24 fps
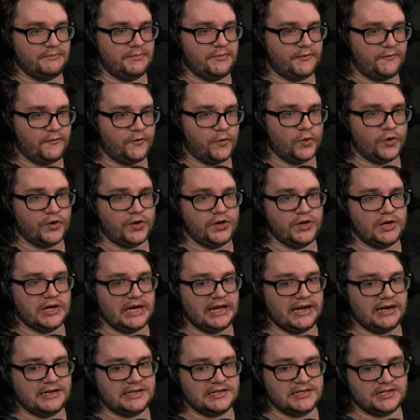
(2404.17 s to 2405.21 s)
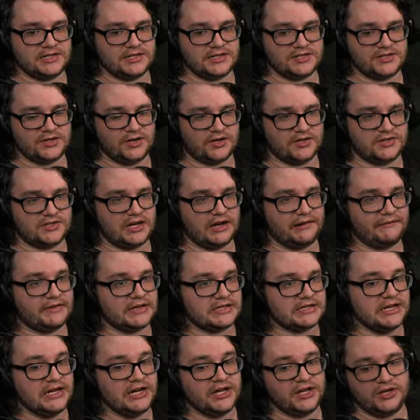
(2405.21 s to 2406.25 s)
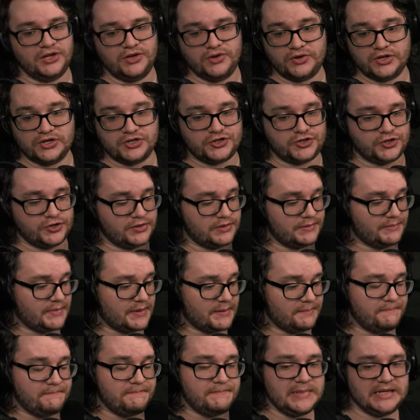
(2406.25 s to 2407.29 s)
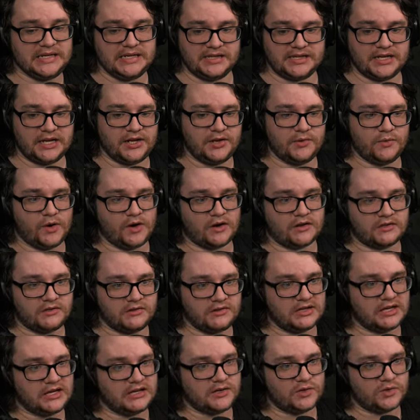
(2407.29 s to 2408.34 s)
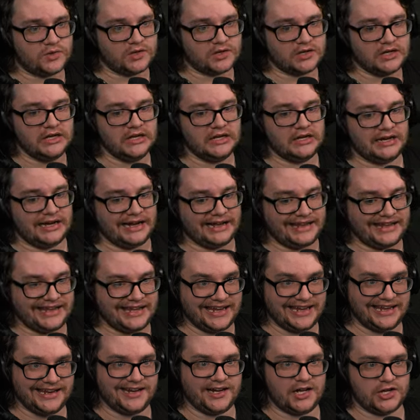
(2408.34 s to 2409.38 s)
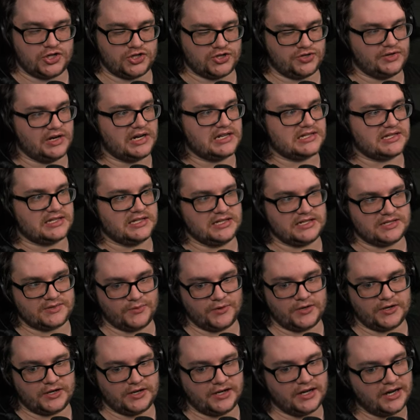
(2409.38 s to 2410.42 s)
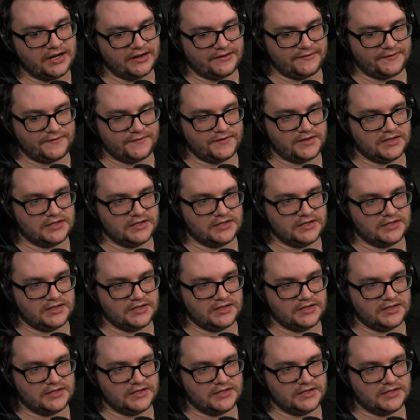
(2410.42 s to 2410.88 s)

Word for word: before you head into the STARS office. You can shoot him the minute that you walk through that door. I cannot stress this one enough.